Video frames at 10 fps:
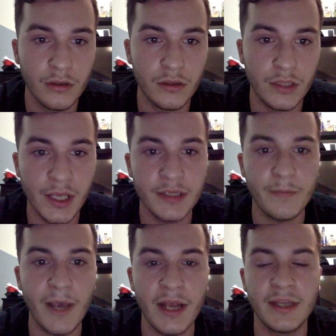you end
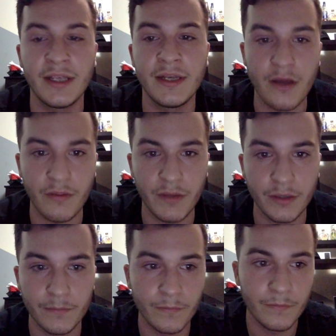up handing in nothing.
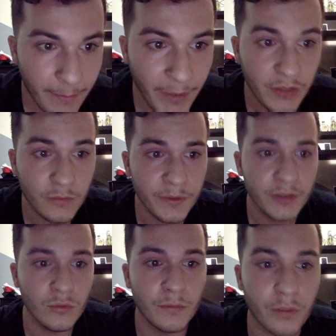
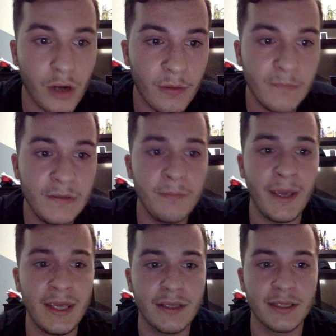Michaelberg will probably
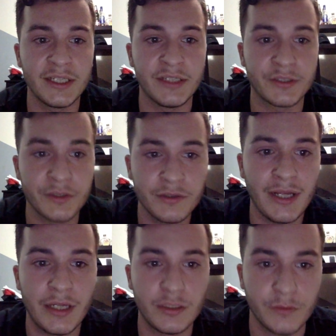make an internal
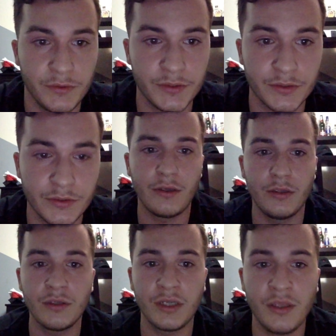attribution.
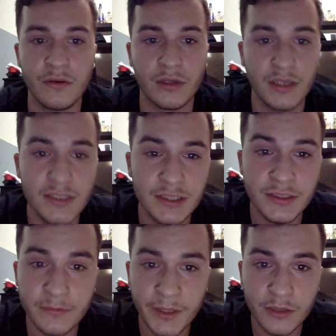You can either listen
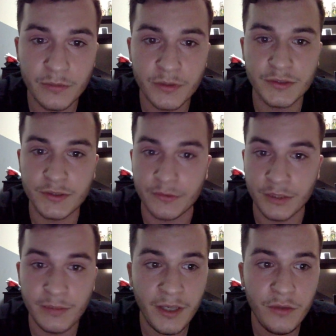to Michaelberg
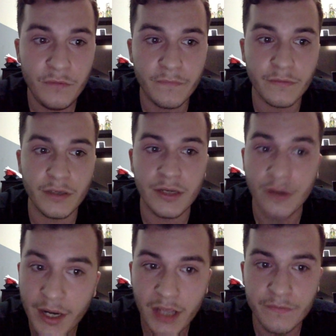scream at you for
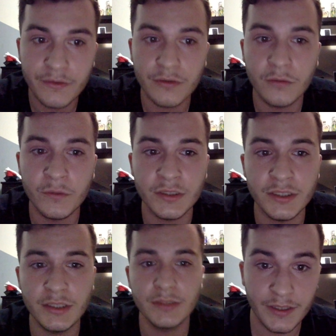not having your homework
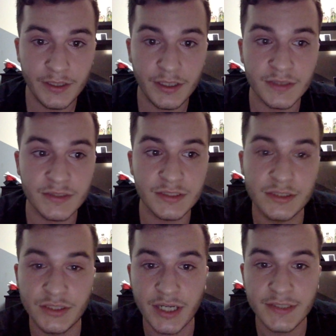done, he can
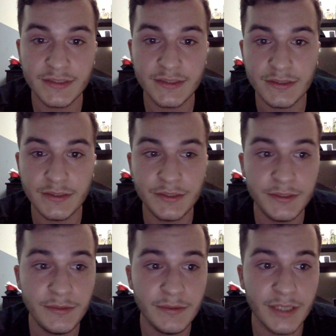suggest to
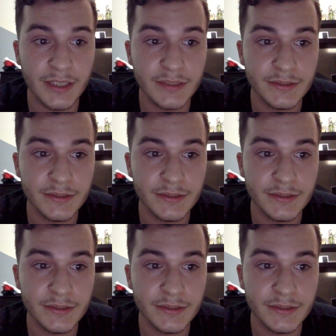you that